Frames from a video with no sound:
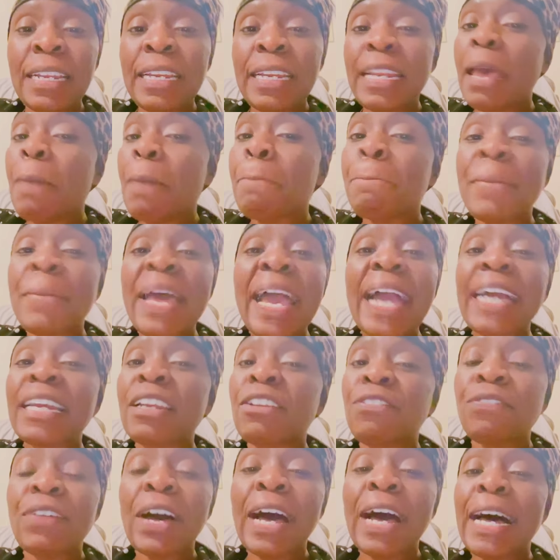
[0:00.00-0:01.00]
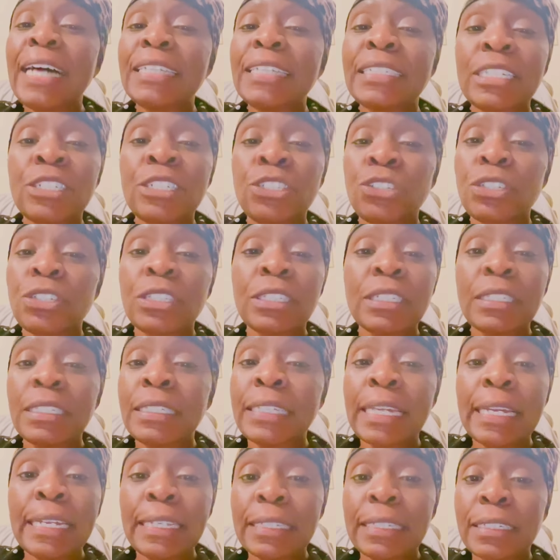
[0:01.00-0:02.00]
That magnifies at your
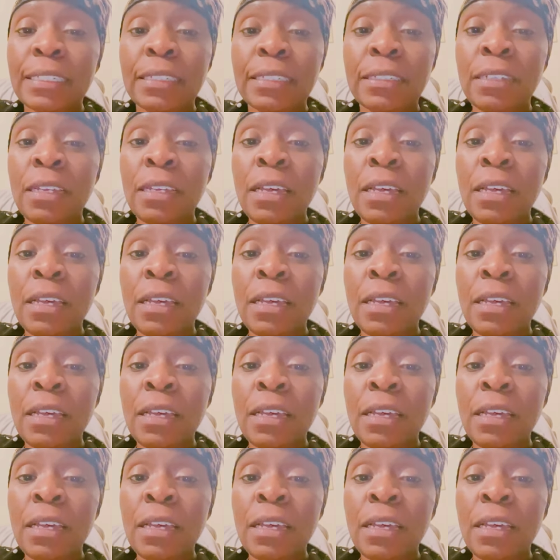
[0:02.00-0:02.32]
success.